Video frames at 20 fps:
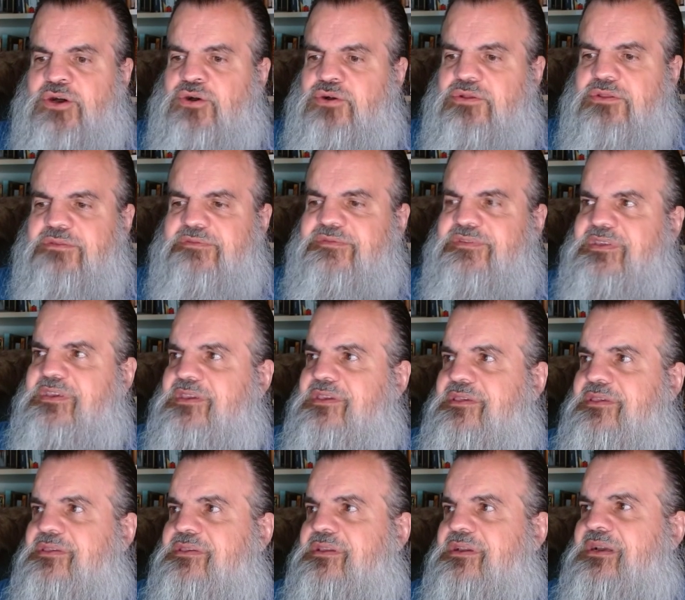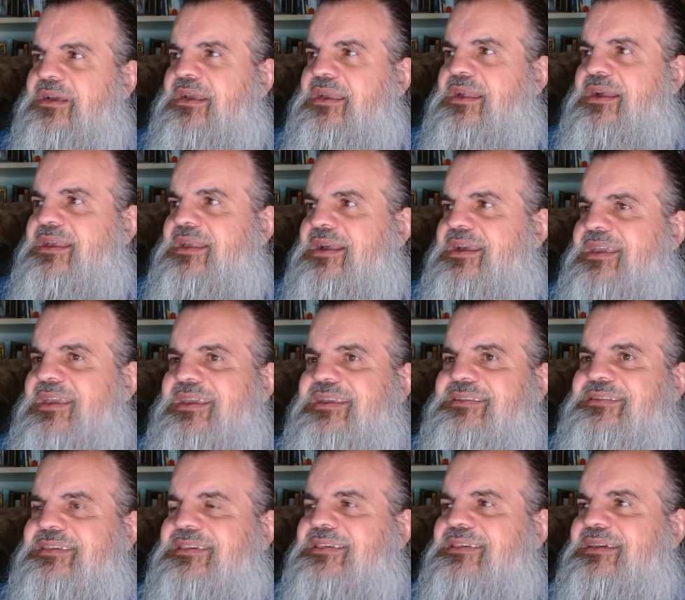all of these, I, I,
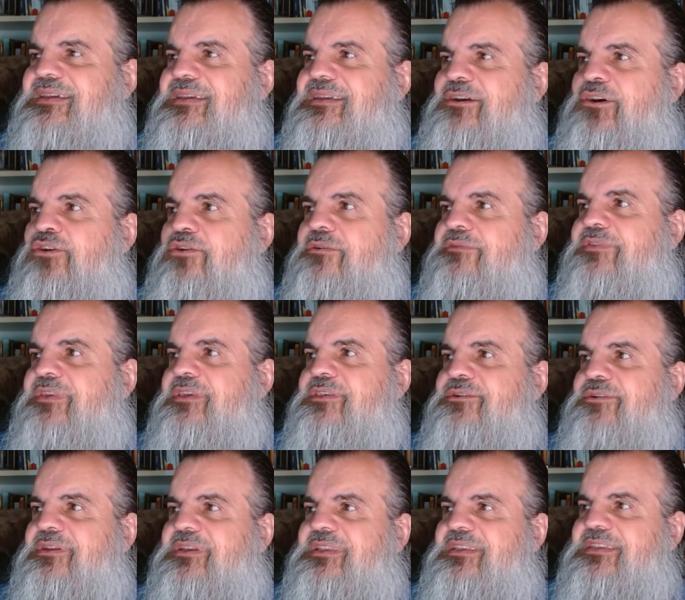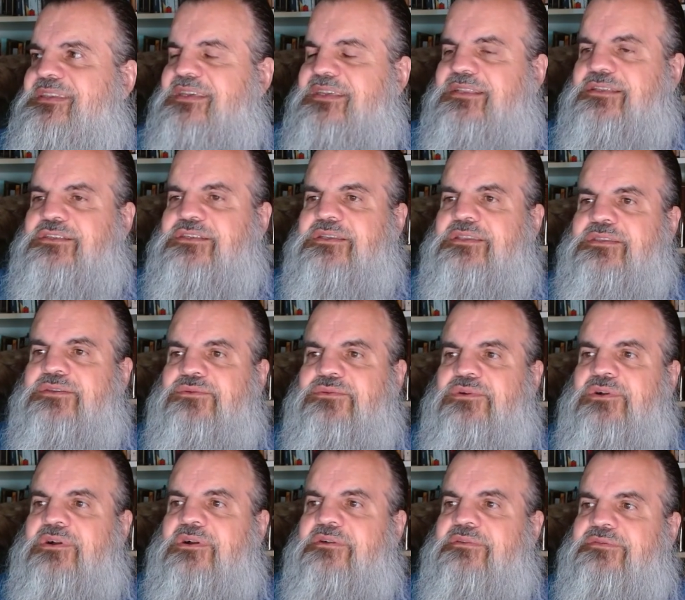hate to say, all of these are contingent.
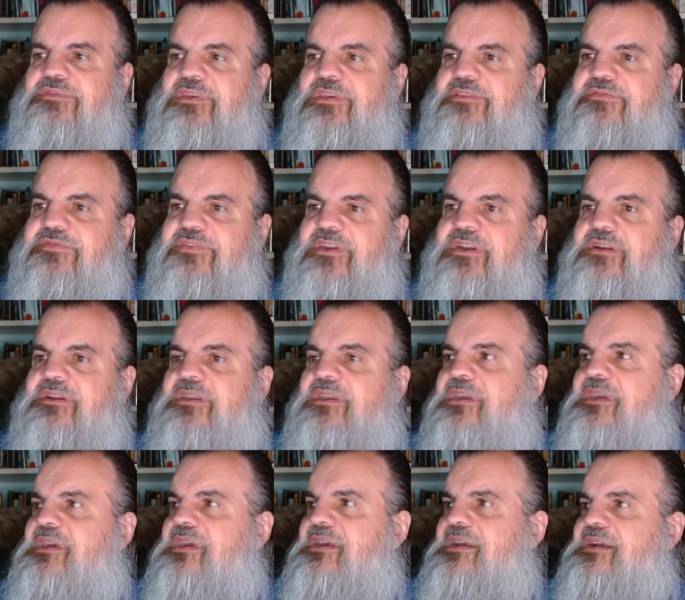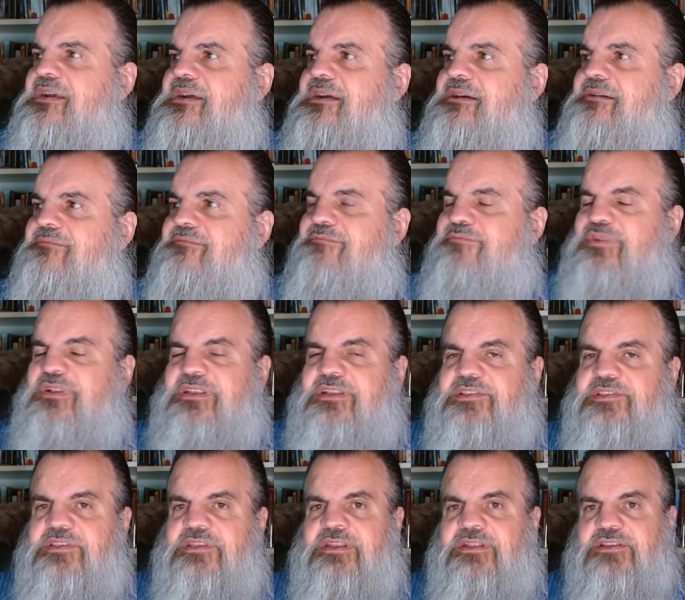They're all of these vary, um, but
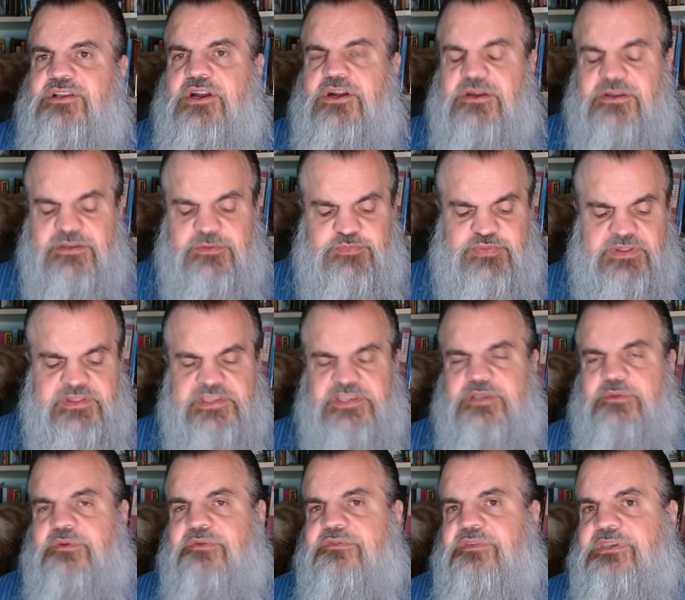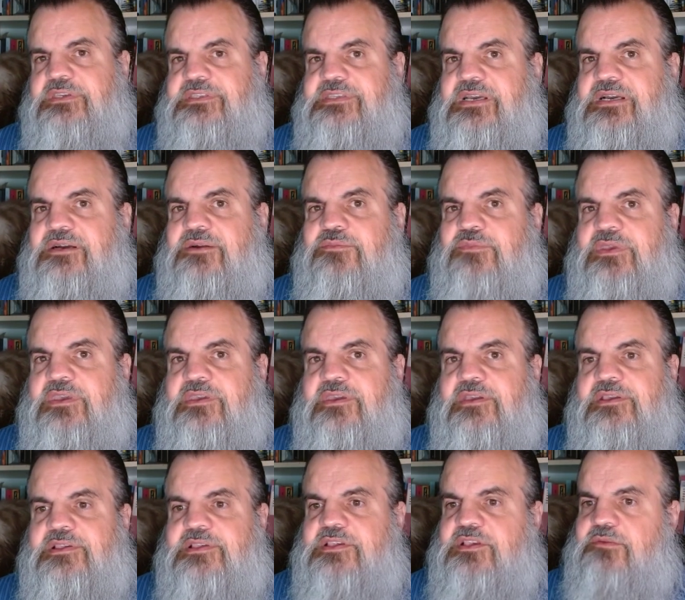it's it's hard to pin some of these down
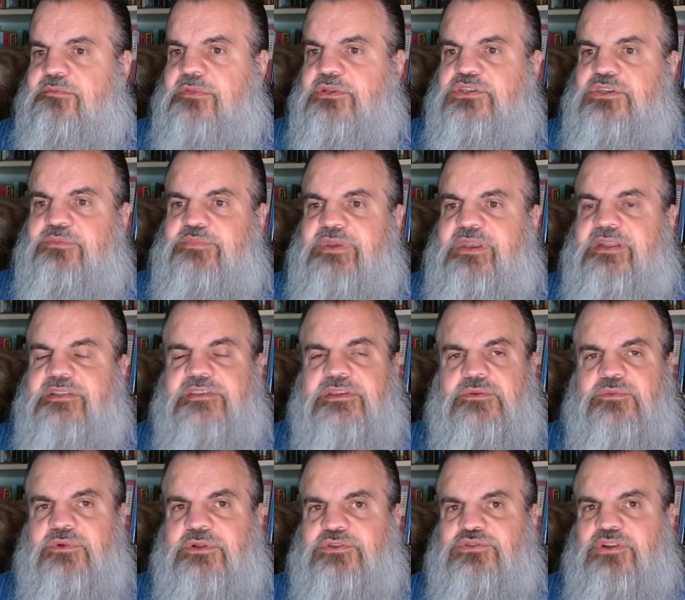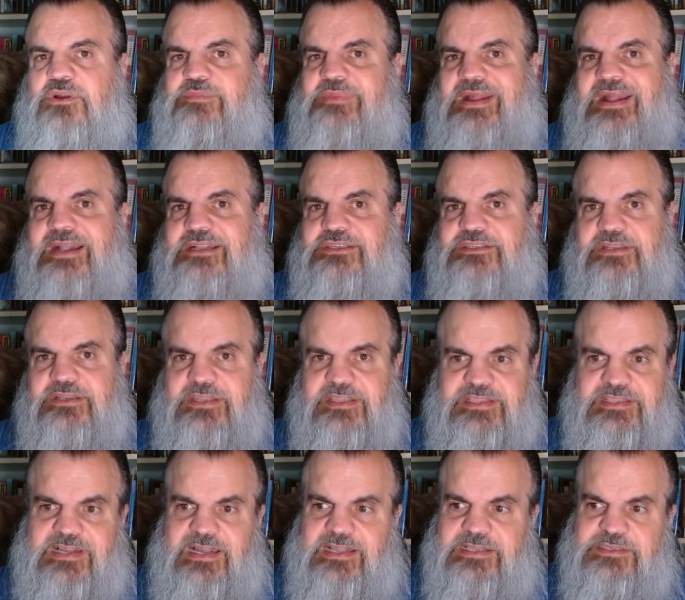because so much depends on what Trump actually
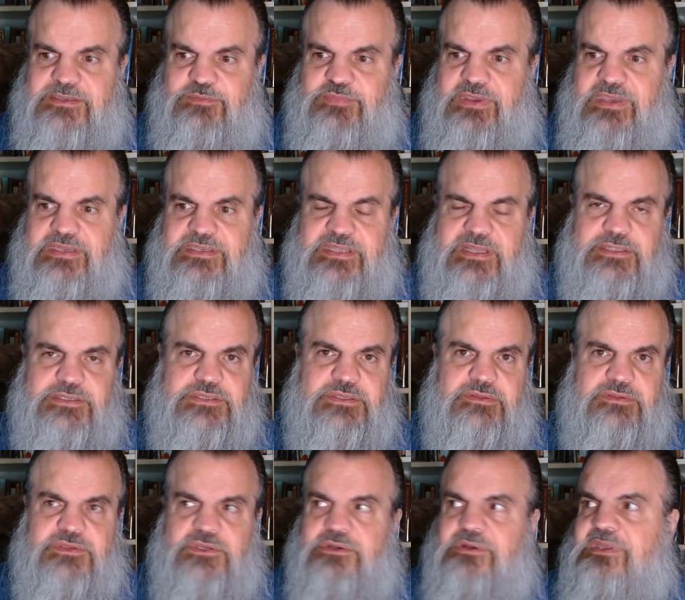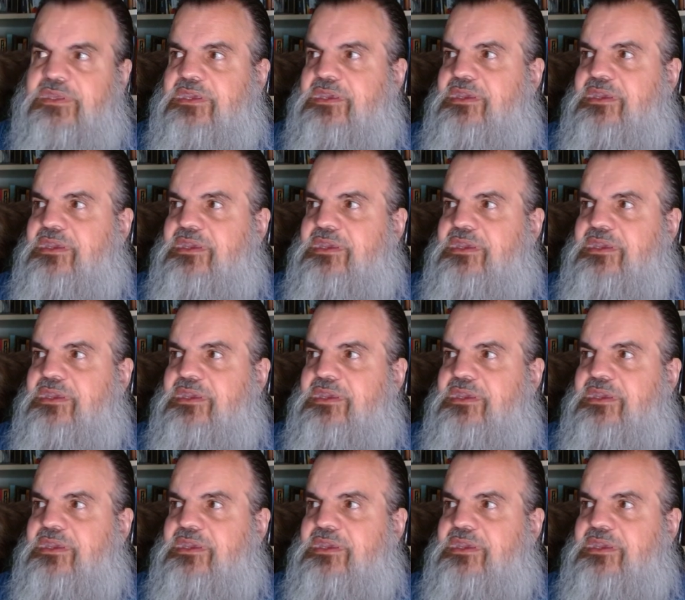decides to pay attention to.